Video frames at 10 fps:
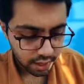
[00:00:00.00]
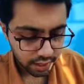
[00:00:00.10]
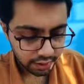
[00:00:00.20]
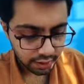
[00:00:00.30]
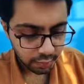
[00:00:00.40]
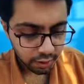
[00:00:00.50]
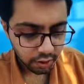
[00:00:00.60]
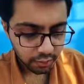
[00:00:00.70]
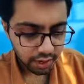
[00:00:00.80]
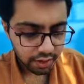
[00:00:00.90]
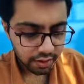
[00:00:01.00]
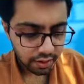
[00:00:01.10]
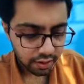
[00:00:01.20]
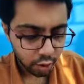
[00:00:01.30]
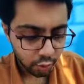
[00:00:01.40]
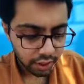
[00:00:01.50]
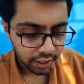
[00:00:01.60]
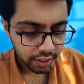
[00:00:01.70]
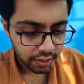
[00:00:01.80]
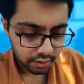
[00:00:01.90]
Yeah, draping of pars tensa over the
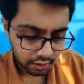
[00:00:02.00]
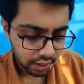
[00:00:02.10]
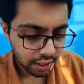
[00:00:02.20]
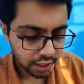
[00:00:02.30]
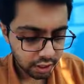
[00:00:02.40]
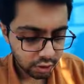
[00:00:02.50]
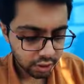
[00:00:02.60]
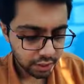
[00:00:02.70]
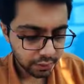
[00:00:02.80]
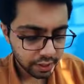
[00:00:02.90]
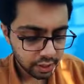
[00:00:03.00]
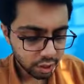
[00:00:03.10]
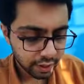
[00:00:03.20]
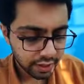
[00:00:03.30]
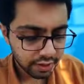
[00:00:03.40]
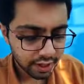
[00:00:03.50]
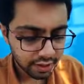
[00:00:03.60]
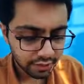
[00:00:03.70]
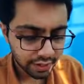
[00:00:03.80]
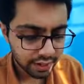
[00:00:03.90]
incudostapedial joint is
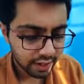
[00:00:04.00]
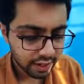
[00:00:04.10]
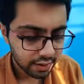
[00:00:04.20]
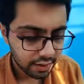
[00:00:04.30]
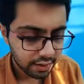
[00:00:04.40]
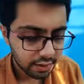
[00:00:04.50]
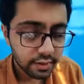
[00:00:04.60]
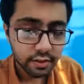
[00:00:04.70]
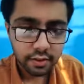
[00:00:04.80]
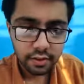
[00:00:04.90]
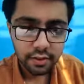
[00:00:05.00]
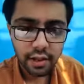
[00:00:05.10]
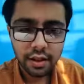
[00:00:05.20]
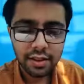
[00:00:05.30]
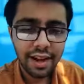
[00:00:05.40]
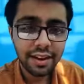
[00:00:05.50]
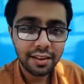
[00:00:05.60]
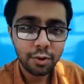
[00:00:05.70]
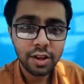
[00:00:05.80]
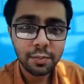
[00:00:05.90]
classified as, the
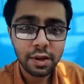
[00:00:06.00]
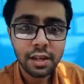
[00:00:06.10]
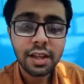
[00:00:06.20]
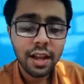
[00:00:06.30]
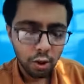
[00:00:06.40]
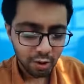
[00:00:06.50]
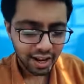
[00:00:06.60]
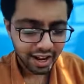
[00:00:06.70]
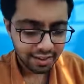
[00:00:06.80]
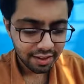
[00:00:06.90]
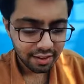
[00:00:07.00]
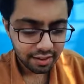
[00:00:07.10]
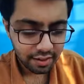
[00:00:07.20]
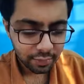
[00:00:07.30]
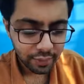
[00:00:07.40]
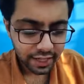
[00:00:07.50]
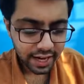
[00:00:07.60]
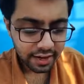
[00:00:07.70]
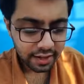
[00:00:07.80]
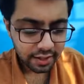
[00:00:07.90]
answer only I'm telling. Okay, the answer is B,
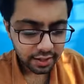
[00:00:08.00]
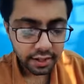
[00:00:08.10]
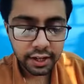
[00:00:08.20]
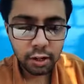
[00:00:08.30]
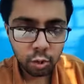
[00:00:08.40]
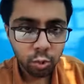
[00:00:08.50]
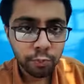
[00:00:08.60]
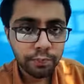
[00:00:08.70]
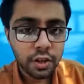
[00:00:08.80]
that is it's a grade 2.